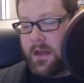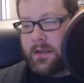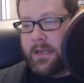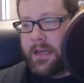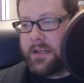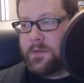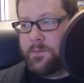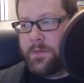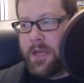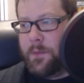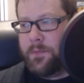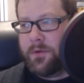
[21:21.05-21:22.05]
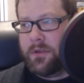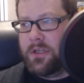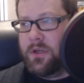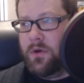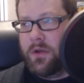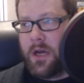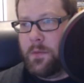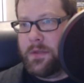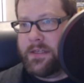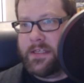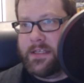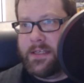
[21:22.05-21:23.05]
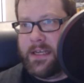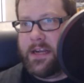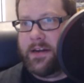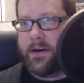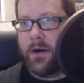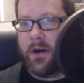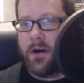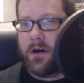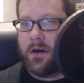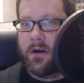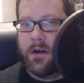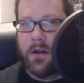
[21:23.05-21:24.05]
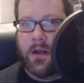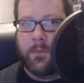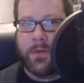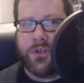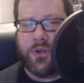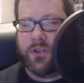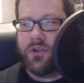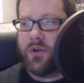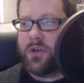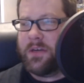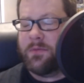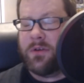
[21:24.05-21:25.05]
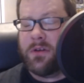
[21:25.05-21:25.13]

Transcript: tells people to come and see her, but she only shows out